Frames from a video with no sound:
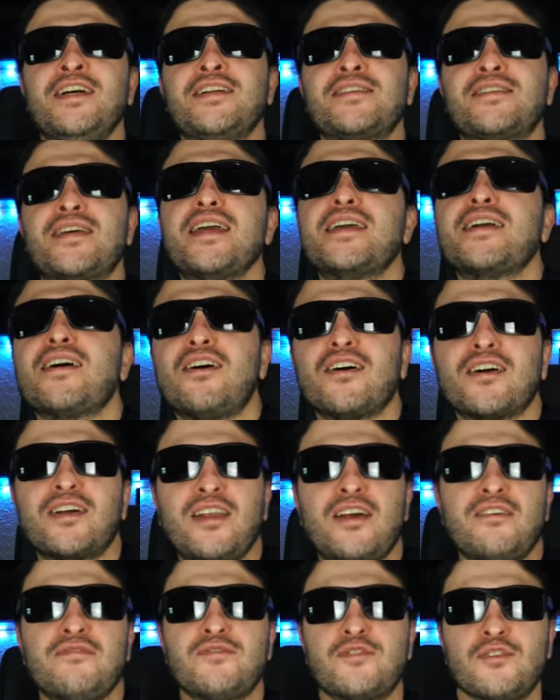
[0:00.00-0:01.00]
take our
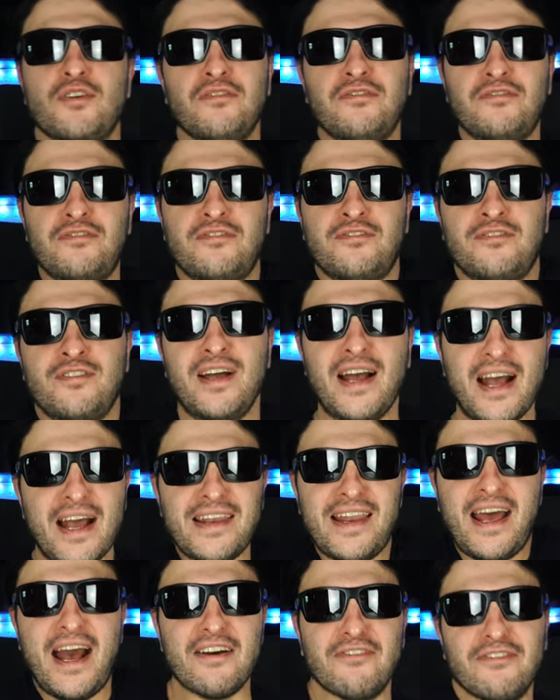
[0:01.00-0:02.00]
gloves off,
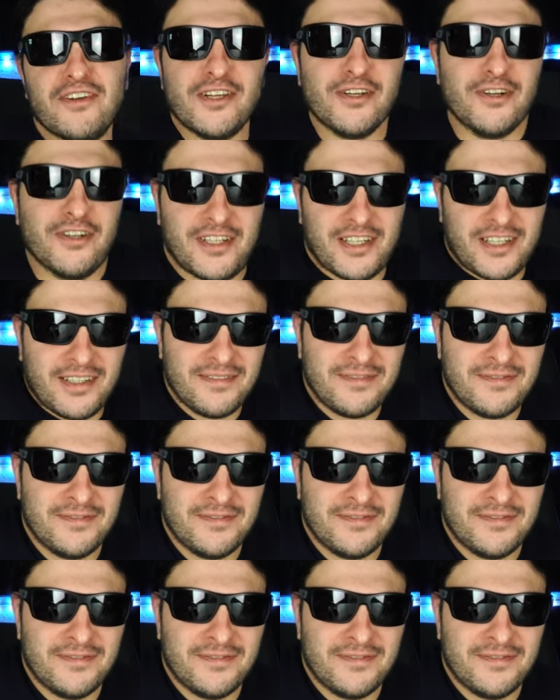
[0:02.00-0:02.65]
and have a look.